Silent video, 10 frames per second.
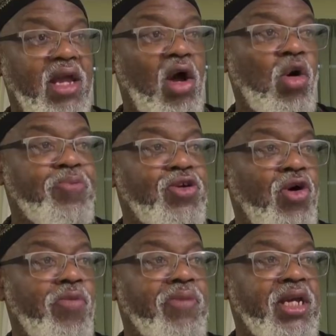and I hope you
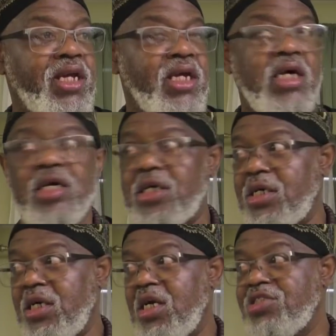know many
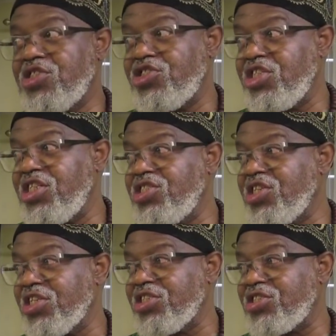
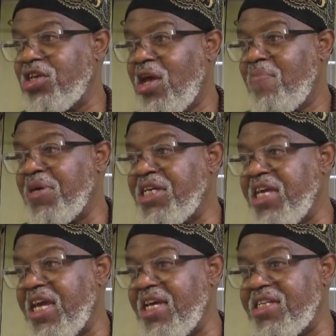diseases
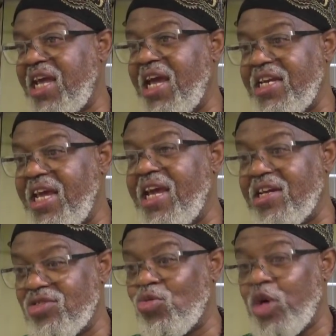begin and
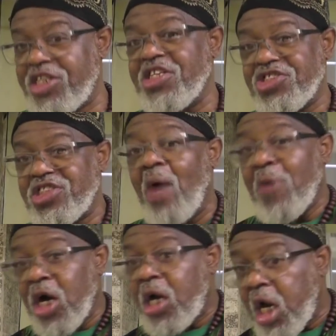end with the
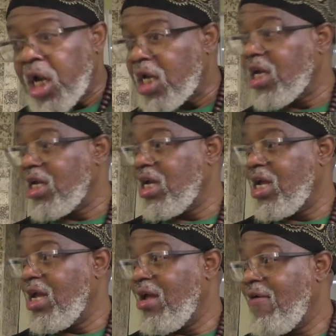stomach.
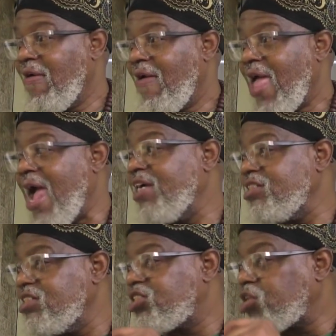
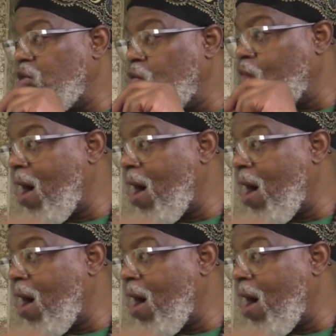And so